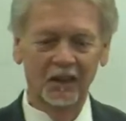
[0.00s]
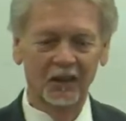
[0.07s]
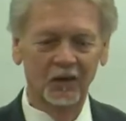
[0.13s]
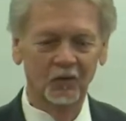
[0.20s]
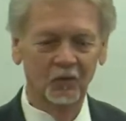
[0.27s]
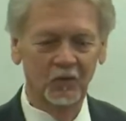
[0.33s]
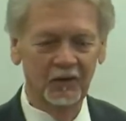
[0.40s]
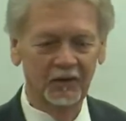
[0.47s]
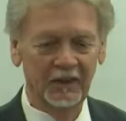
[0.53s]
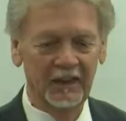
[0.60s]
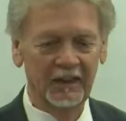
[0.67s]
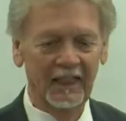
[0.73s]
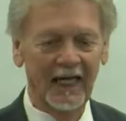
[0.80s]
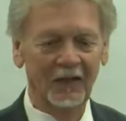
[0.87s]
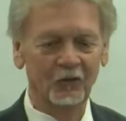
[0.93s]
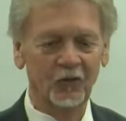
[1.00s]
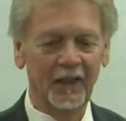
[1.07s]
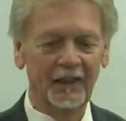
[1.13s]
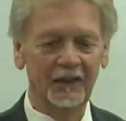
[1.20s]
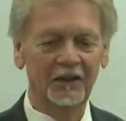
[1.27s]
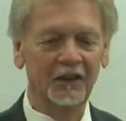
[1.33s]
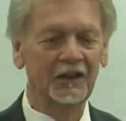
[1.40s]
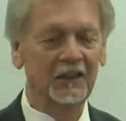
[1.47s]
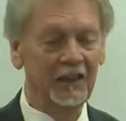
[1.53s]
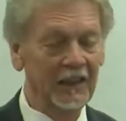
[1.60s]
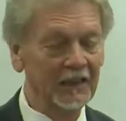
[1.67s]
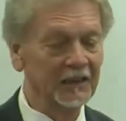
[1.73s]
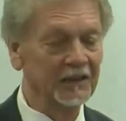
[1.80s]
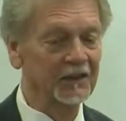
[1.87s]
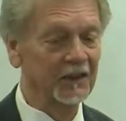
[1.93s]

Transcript: uh, when he got ready to cut